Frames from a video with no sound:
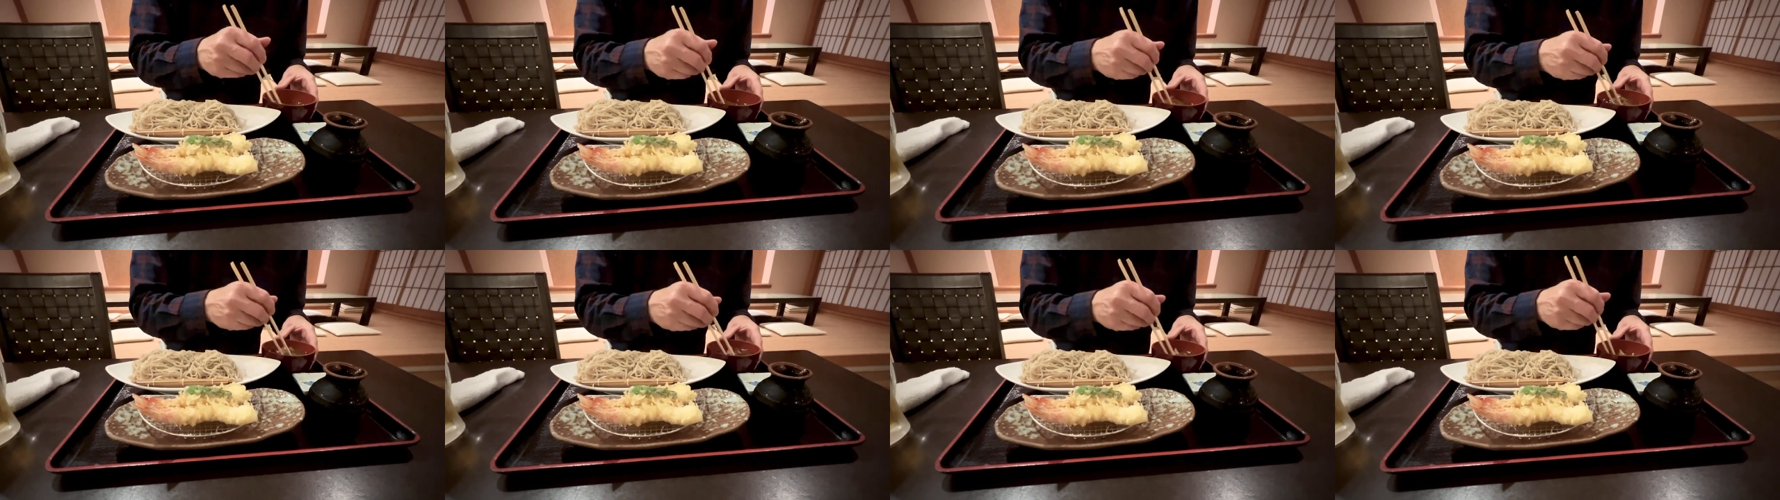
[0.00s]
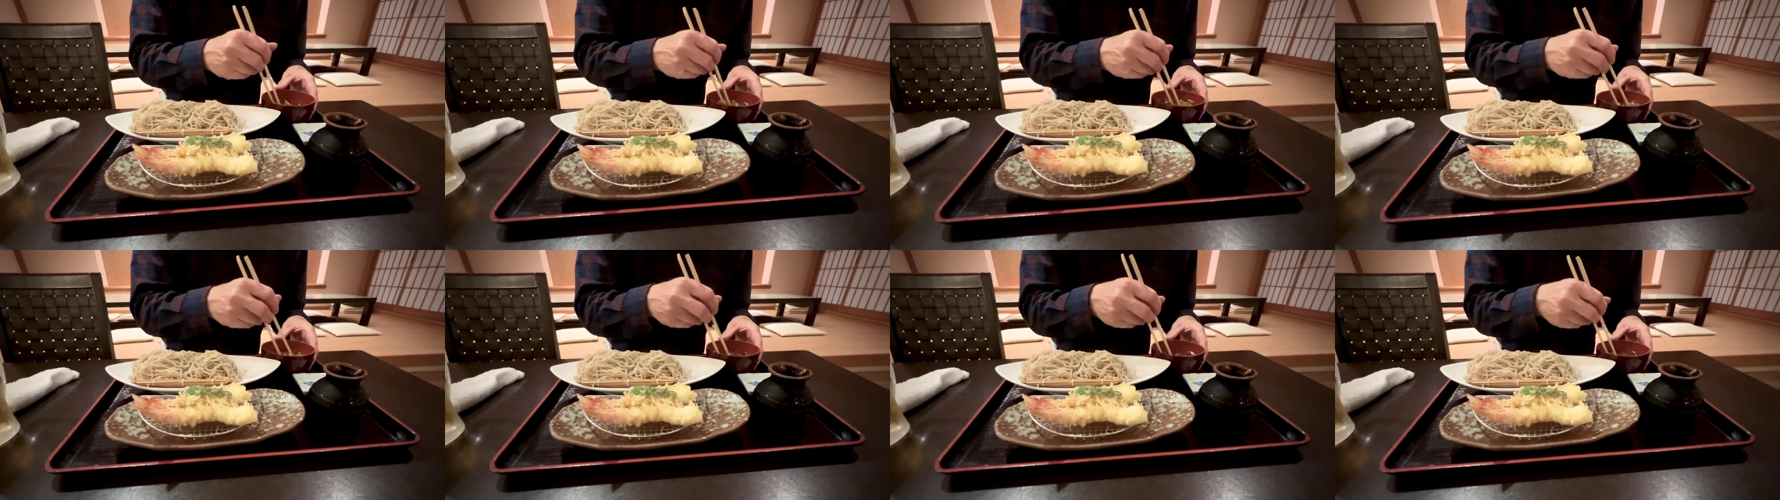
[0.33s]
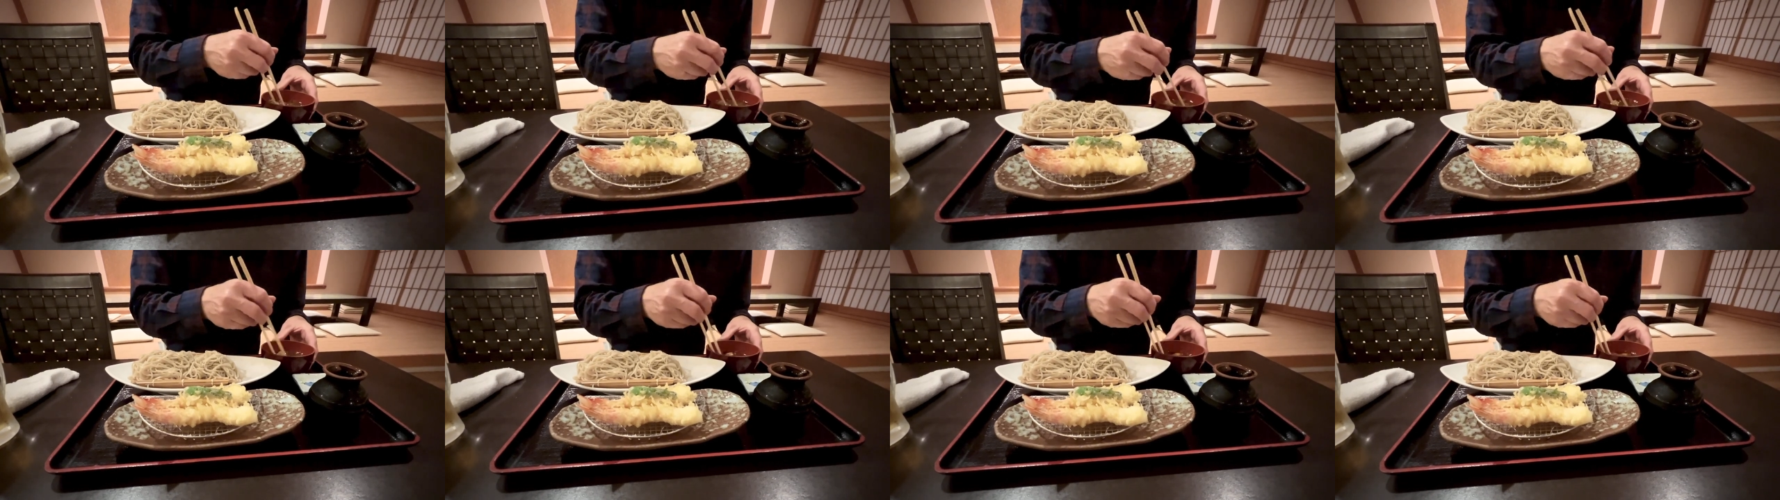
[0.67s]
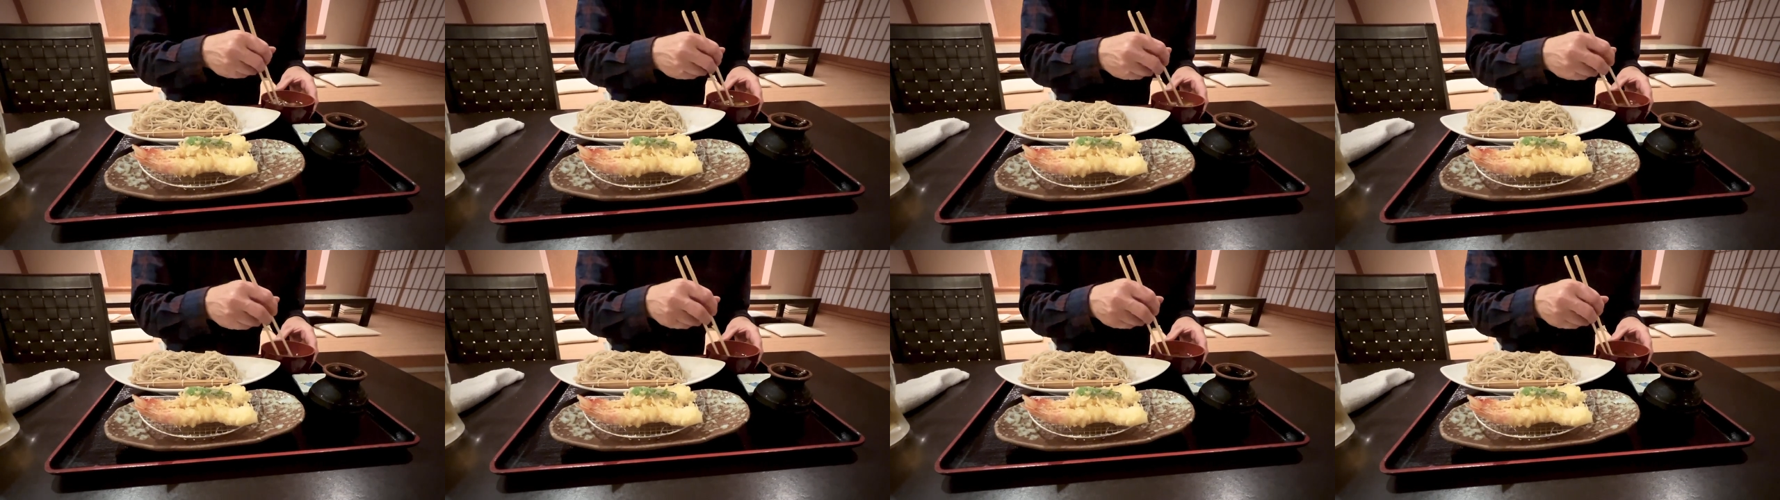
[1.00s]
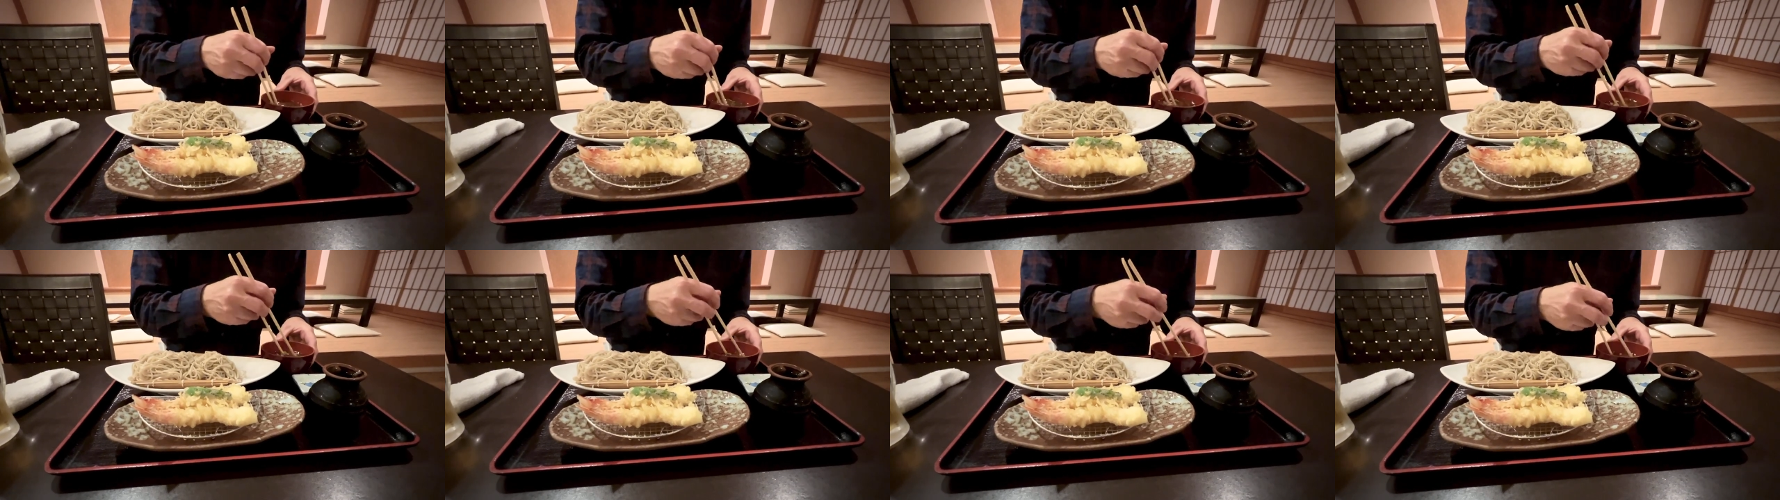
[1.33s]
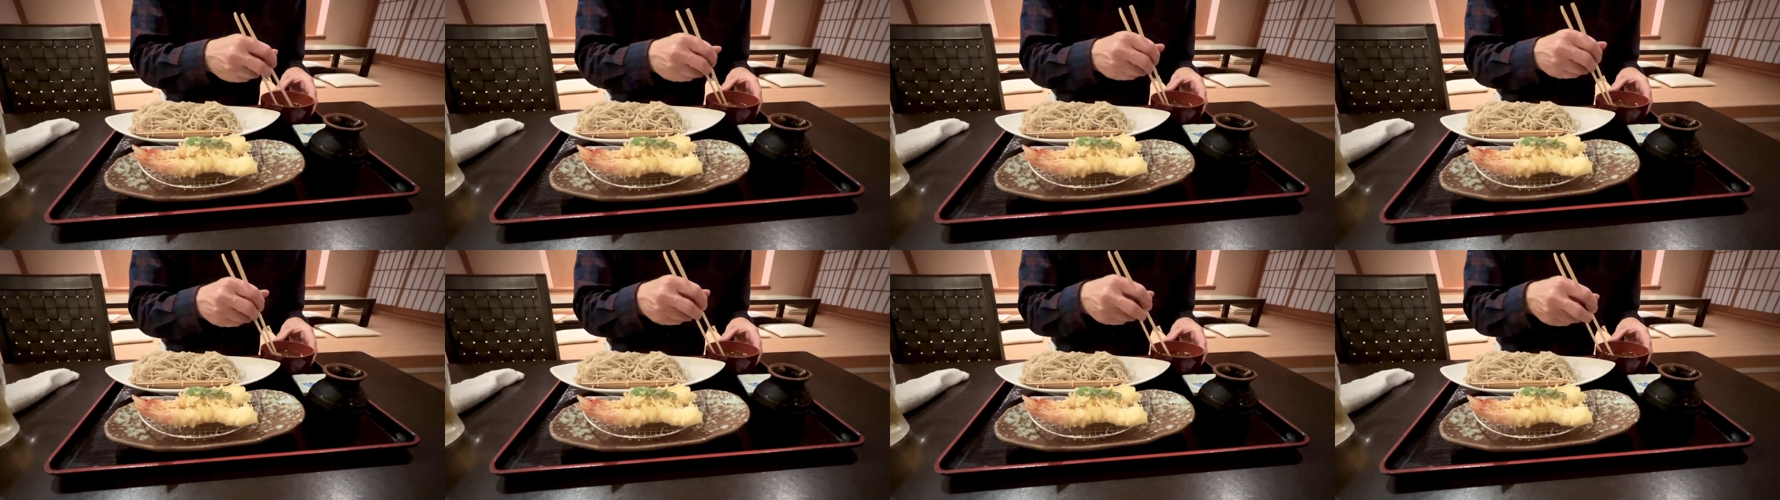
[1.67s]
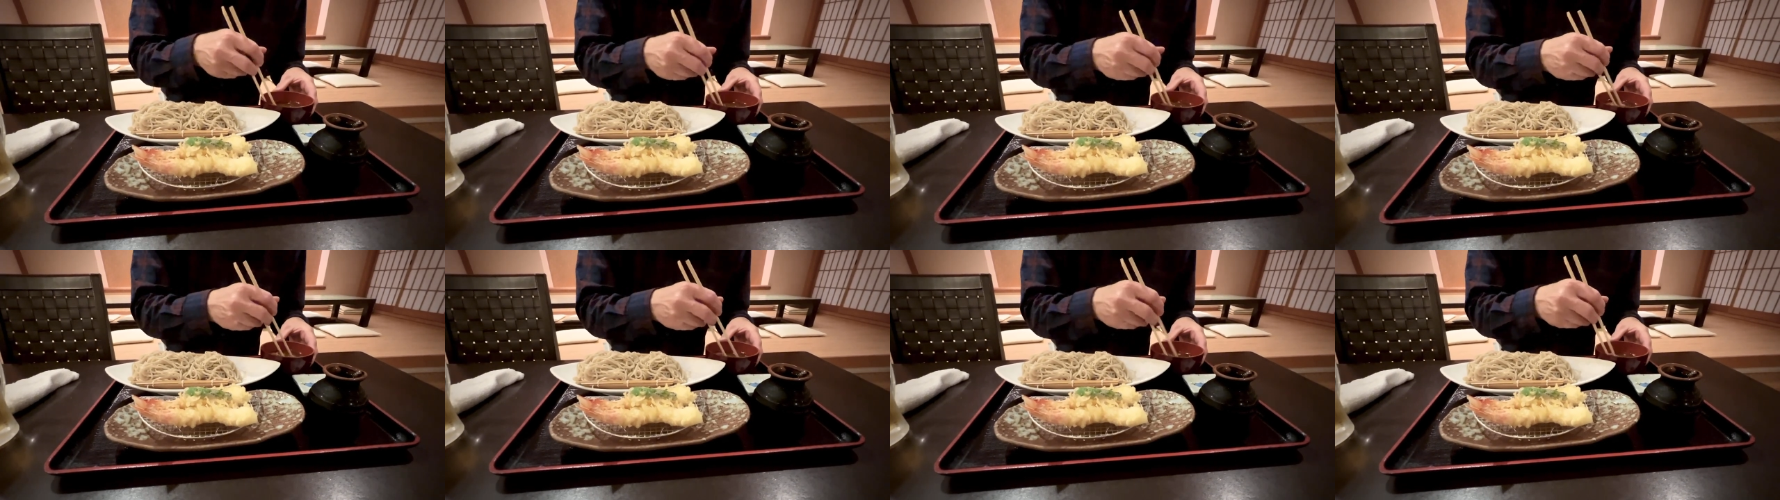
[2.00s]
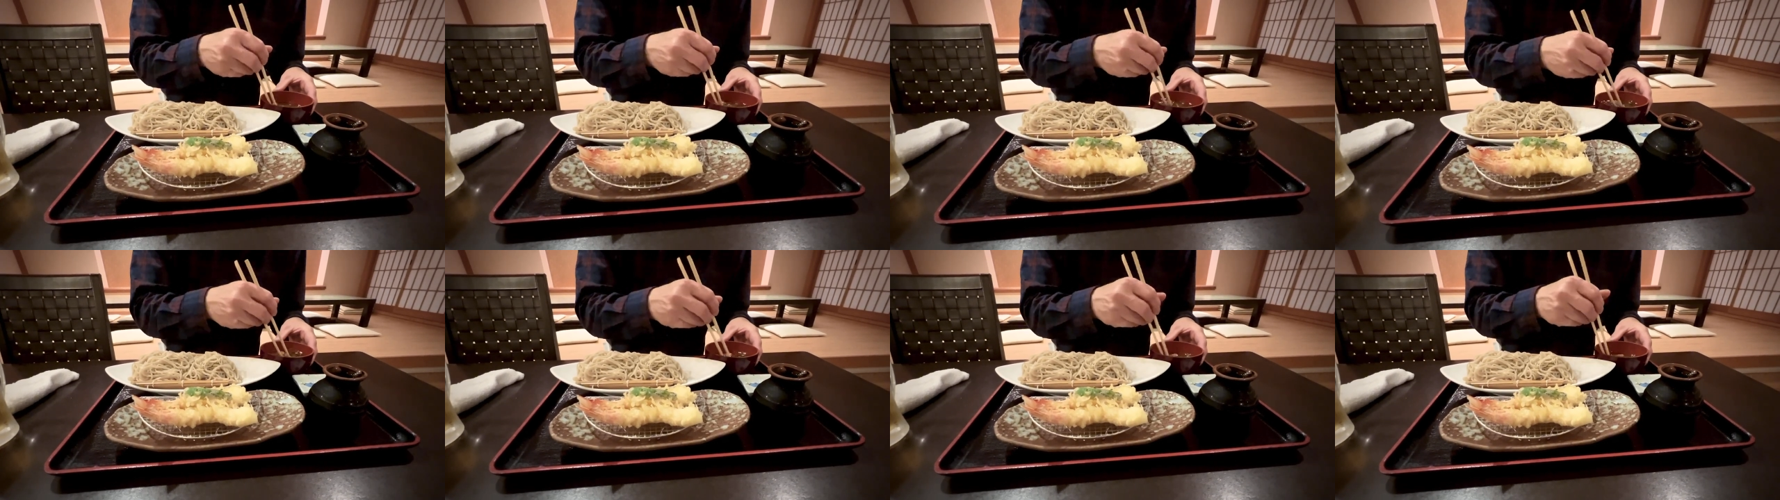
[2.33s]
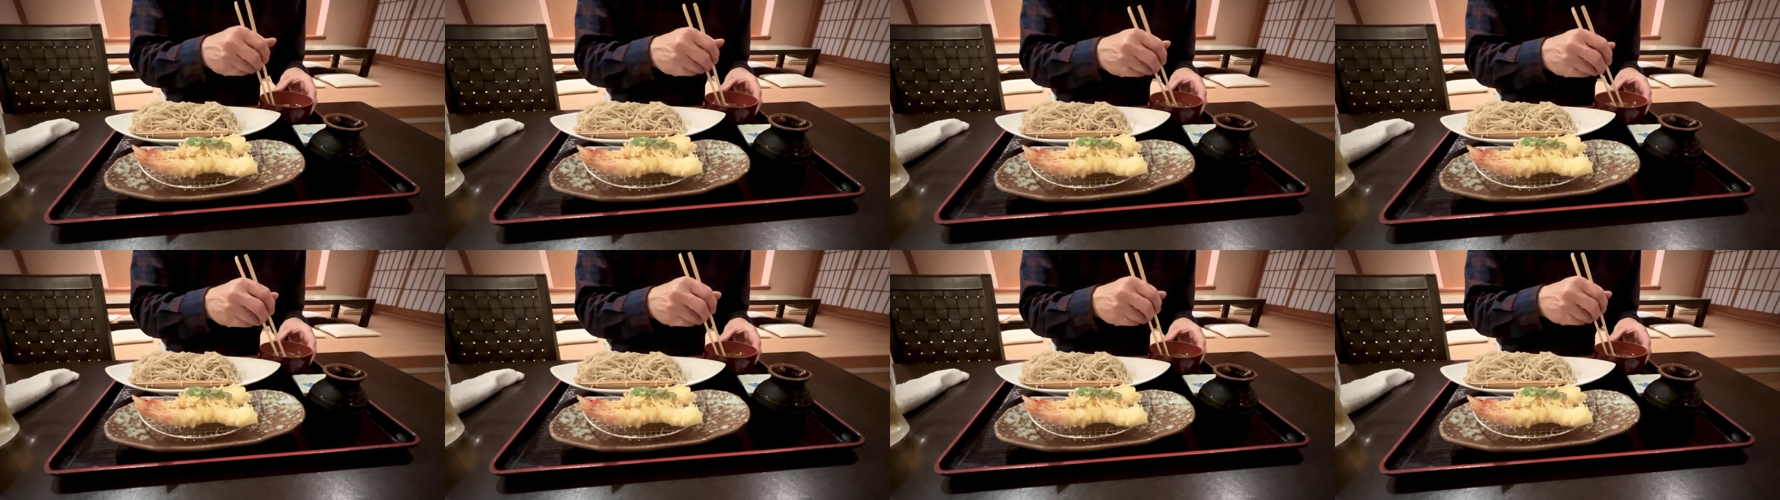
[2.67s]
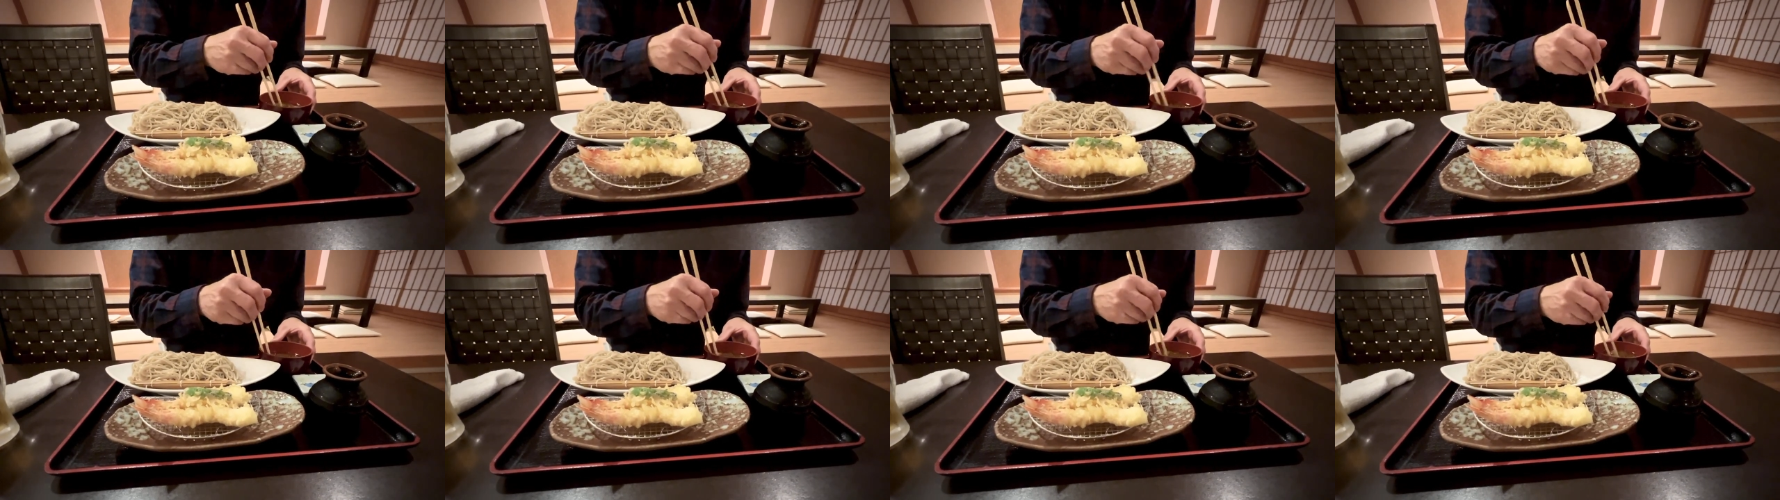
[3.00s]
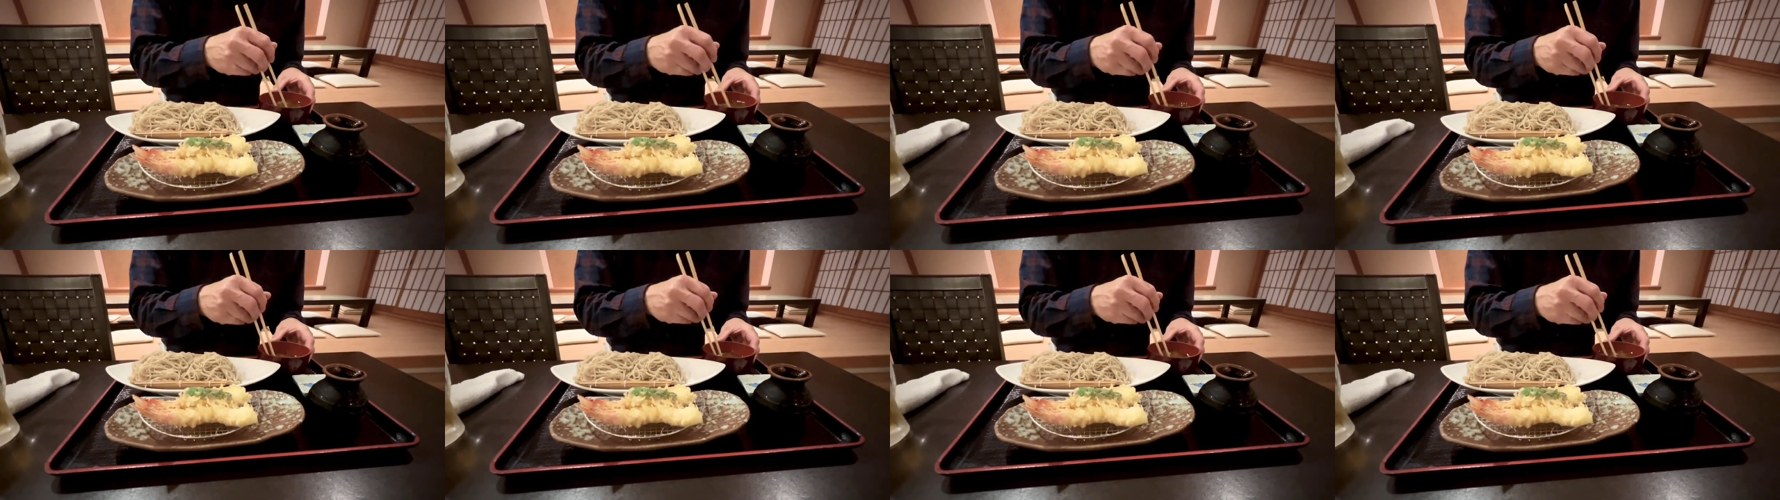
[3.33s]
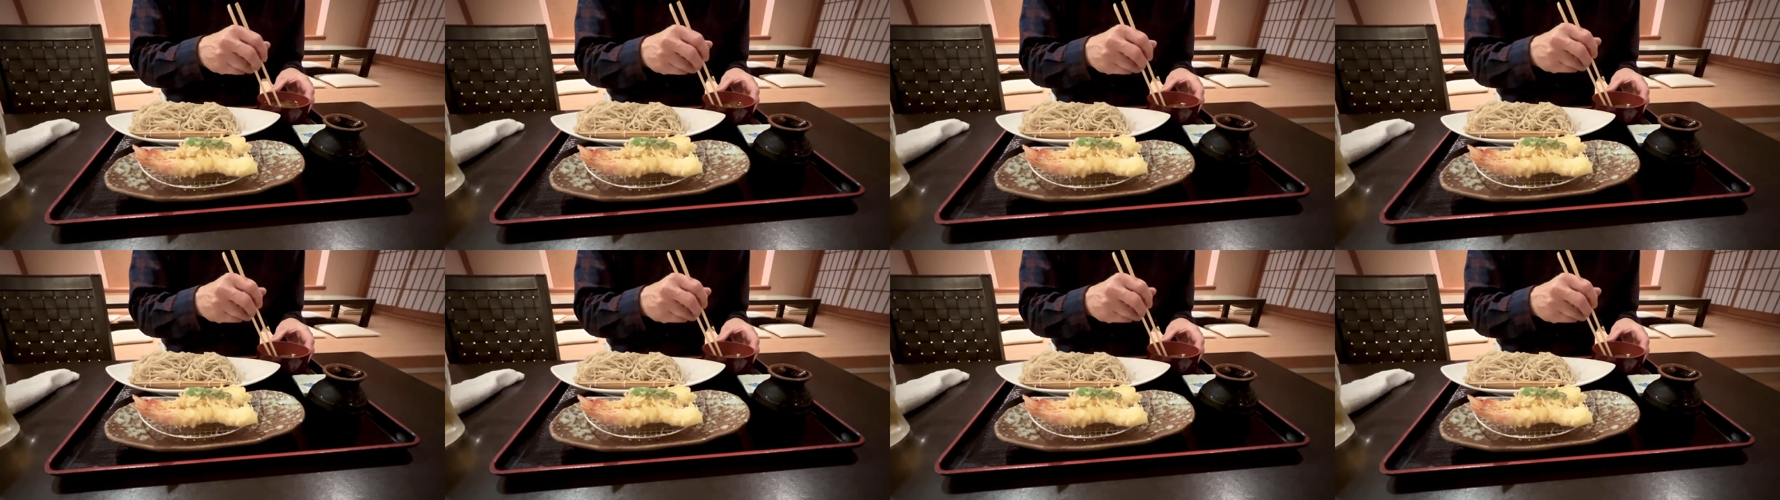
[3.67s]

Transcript: [unreadable: no face in view]